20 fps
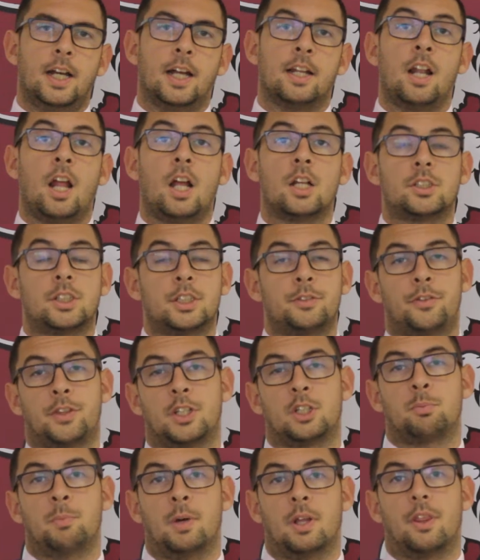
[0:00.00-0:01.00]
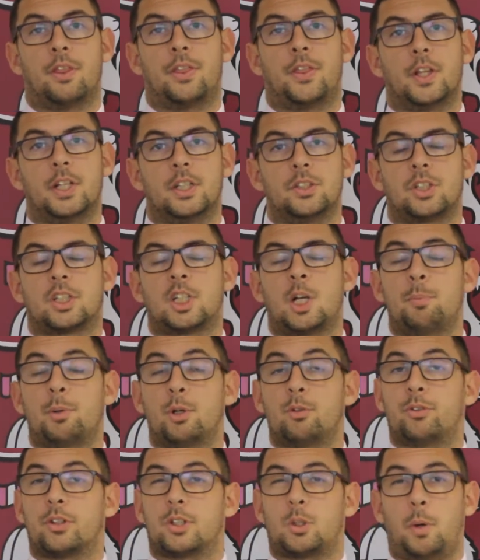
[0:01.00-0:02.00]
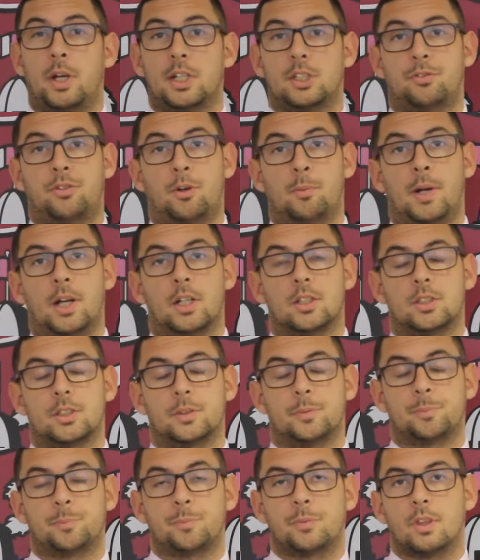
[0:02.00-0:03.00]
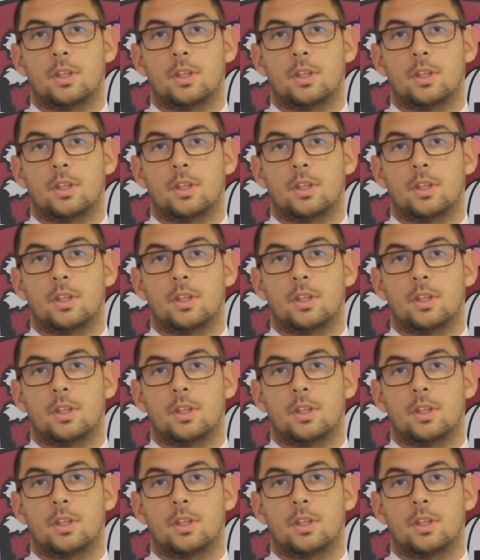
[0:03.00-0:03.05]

And lastly for this month is a couple of requests from us.